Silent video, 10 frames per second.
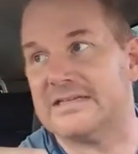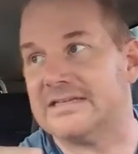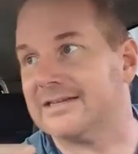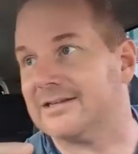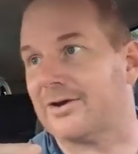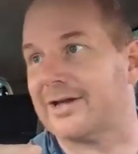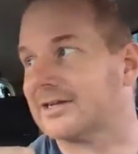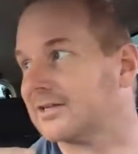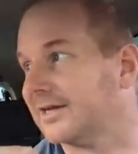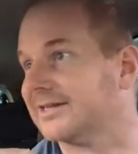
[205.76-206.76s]
you know, I had
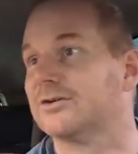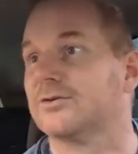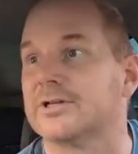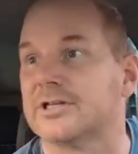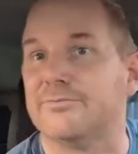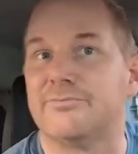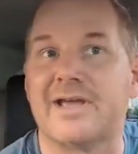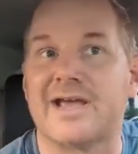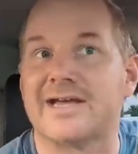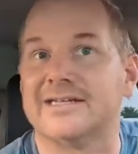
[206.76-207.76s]
a client that had a really
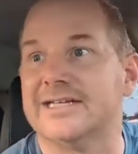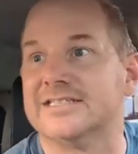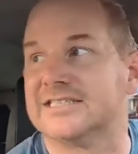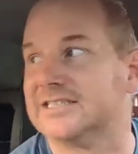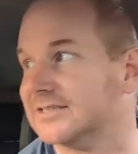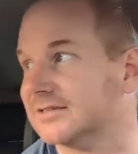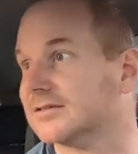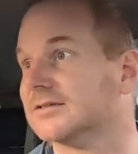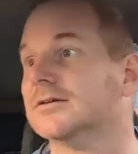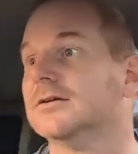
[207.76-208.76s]
bad incident
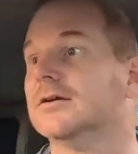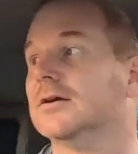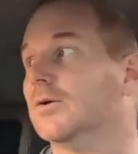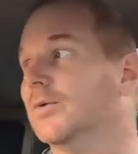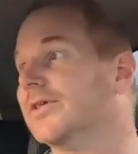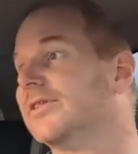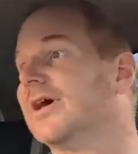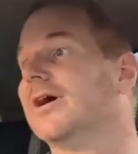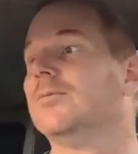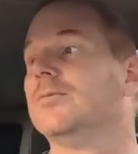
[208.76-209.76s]
with
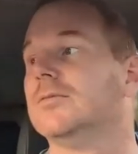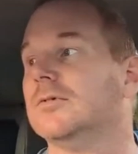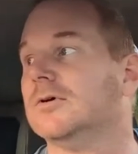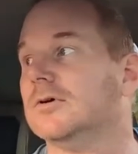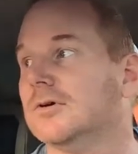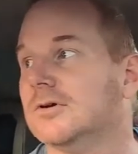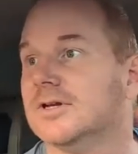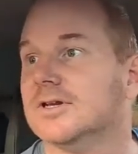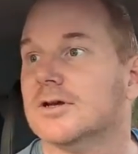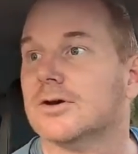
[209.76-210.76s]
them.
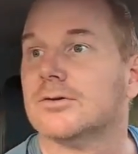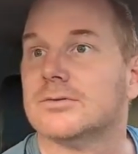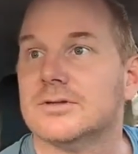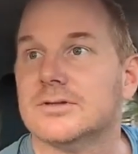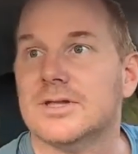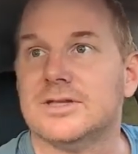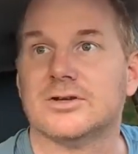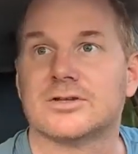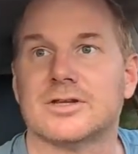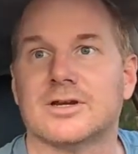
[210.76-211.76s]
You know, they
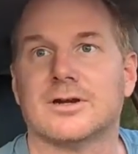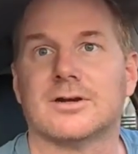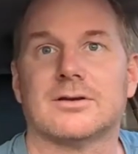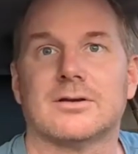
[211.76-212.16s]
took their